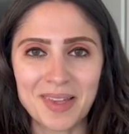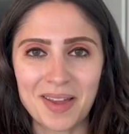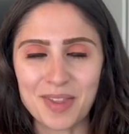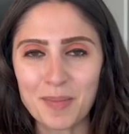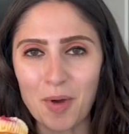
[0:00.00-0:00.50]

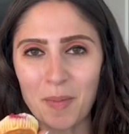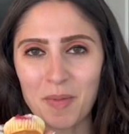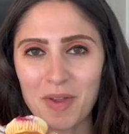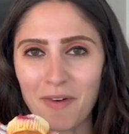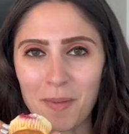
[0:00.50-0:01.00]
The moment
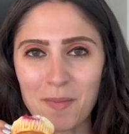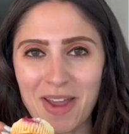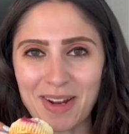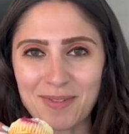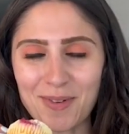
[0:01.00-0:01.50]
we've all been
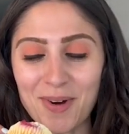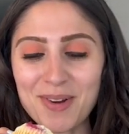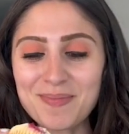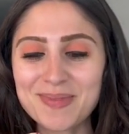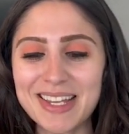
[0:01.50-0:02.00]
waiting
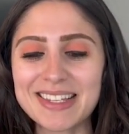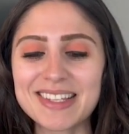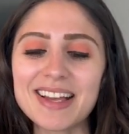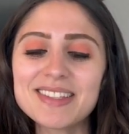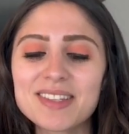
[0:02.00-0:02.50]
for, taste
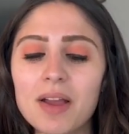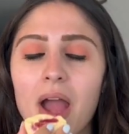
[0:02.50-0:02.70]
test.